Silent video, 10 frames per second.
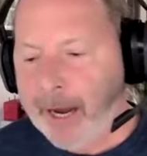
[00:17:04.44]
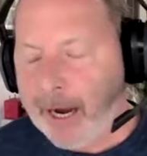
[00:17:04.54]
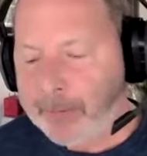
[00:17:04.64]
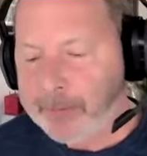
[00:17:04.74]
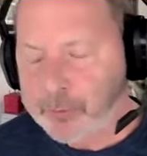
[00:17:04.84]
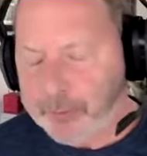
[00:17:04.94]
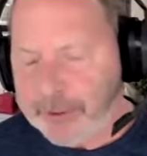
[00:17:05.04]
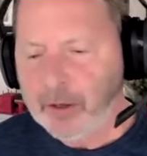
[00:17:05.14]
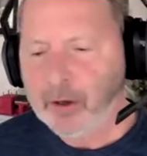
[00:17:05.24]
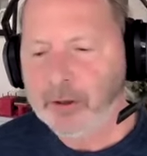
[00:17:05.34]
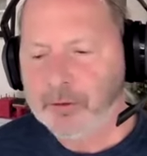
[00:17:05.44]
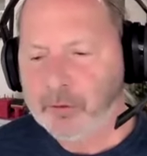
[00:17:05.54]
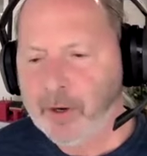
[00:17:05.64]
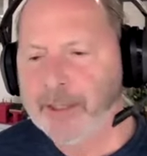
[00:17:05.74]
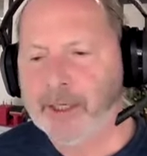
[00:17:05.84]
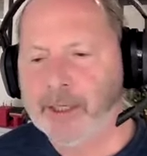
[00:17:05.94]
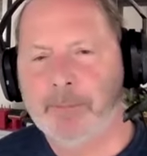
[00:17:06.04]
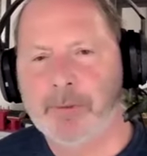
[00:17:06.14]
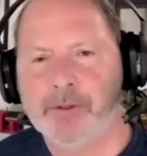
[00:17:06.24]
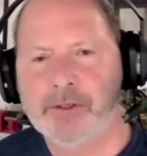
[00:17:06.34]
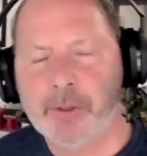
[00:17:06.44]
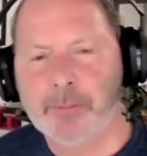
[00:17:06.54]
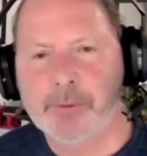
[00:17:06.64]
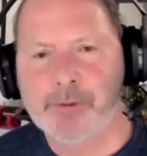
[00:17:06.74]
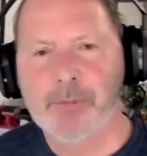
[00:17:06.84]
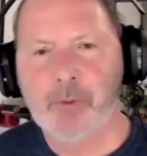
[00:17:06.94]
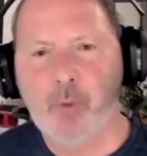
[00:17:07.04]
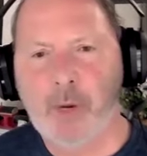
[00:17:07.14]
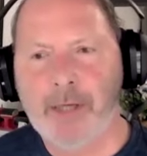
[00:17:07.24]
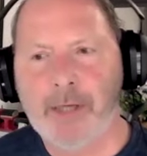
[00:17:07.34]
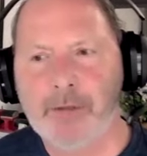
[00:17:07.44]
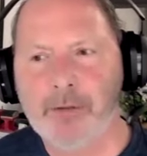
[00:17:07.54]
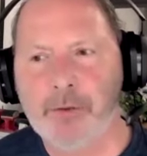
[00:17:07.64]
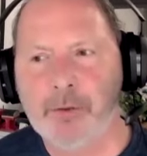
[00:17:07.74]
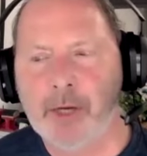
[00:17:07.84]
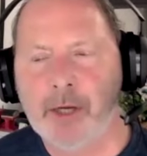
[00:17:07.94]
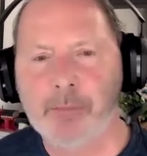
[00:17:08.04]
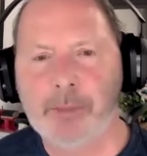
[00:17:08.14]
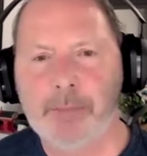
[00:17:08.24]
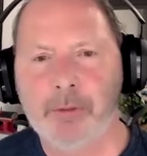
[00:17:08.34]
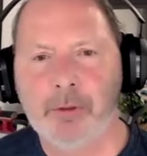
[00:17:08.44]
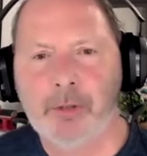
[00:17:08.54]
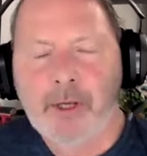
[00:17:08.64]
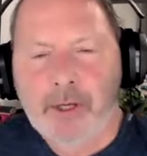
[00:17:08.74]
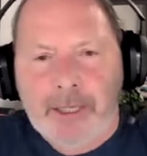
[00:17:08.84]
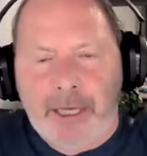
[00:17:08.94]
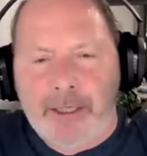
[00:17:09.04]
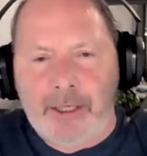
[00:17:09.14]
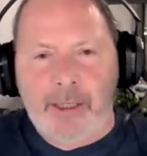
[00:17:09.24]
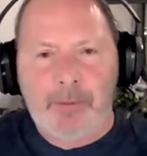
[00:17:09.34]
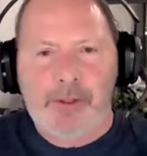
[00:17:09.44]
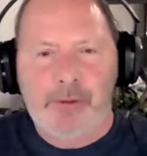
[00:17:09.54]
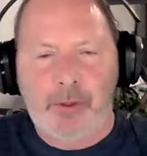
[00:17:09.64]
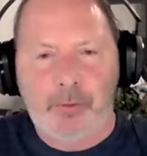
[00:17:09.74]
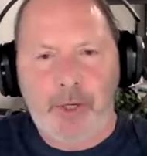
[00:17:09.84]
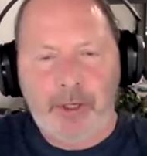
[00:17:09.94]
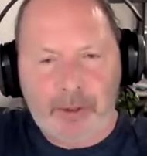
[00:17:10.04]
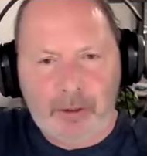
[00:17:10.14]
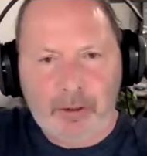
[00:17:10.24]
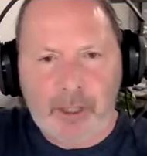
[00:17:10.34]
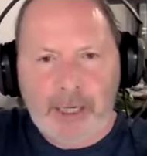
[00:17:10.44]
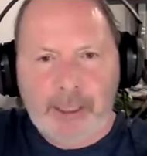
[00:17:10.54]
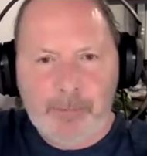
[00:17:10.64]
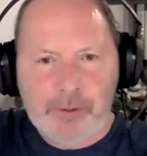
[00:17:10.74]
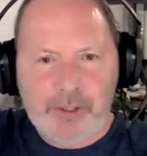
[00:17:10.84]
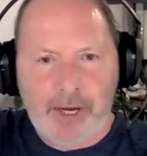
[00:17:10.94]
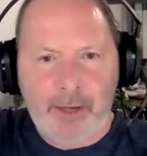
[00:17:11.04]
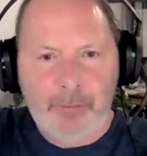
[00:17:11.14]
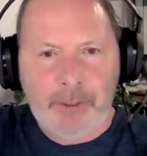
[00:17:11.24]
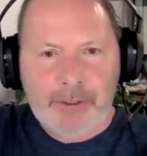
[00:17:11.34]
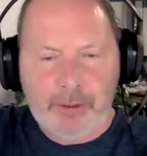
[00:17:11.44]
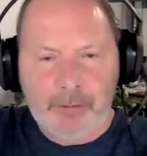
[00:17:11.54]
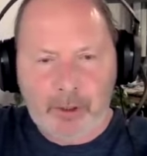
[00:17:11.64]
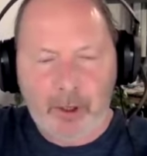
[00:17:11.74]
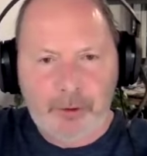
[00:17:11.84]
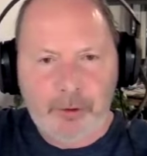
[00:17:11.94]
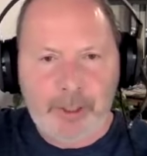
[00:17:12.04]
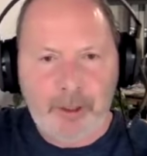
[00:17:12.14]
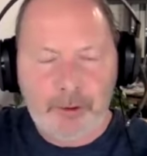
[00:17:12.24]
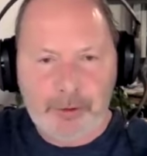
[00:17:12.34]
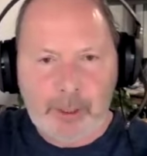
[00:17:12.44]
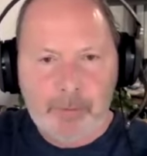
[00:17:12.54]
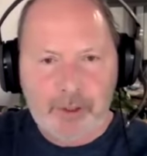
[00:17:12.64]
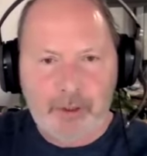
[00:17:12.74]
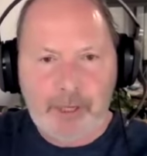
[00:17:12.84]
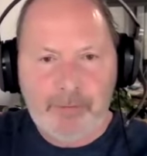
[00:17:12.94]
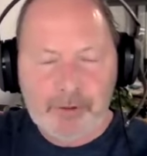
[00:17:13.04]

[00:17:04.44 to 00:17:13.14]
I was really hard trying to come up with a simple way to help people get an image. So I created a little guy named Sam, and he's a cartoon character that comes to life.